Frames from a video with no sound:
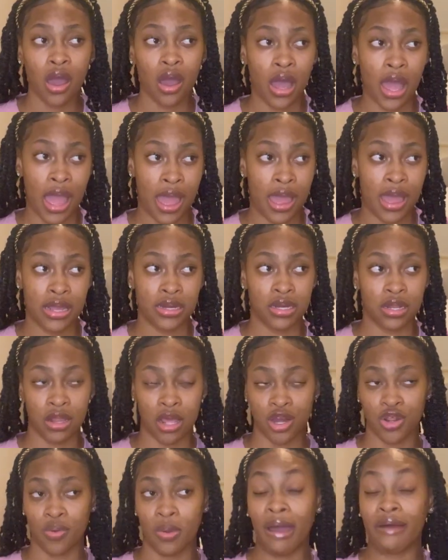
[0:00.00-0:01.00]
and then
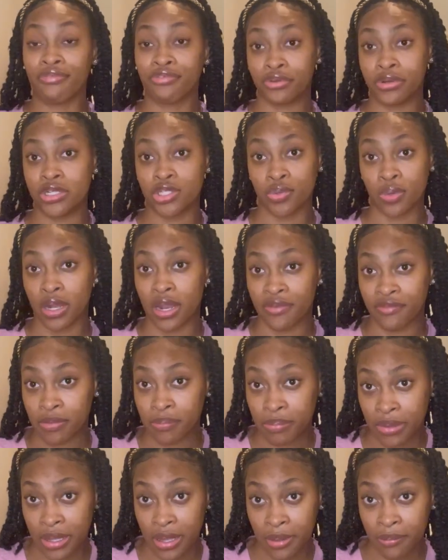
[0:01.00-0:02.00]
you have 3 to 11
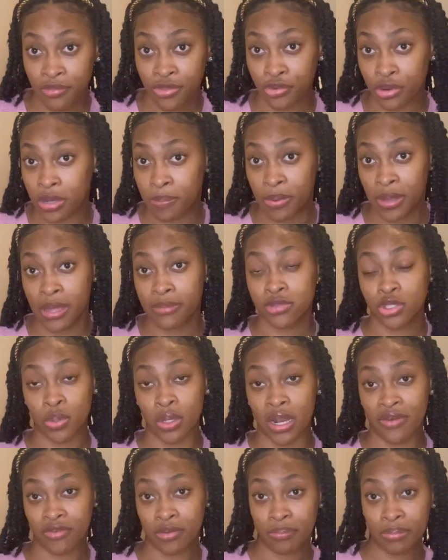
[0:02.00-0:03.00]
p.m., 3 p.m. to
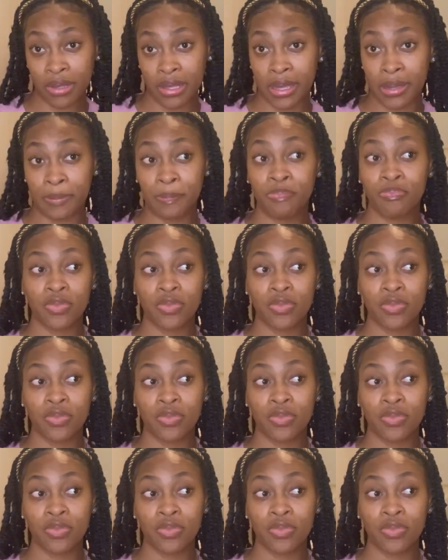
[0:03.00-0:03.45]
11 p.m.,